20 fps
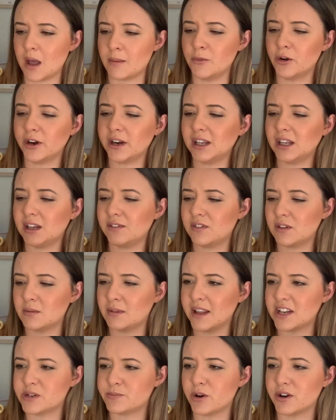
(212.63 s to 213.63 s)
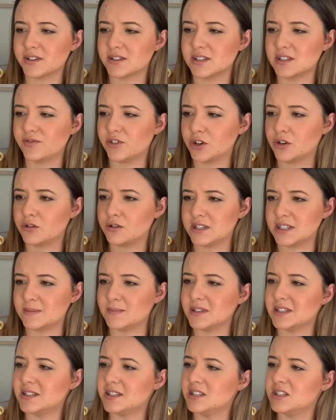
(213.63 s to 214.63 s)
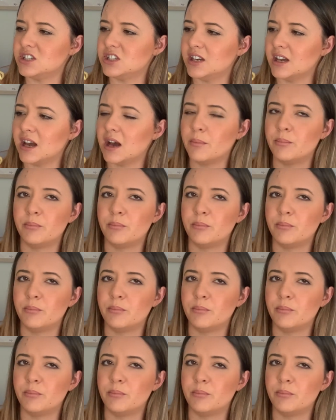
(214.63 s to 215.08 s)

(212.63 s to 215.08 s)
I'm not going to give them lunchboxes for Christmas this year,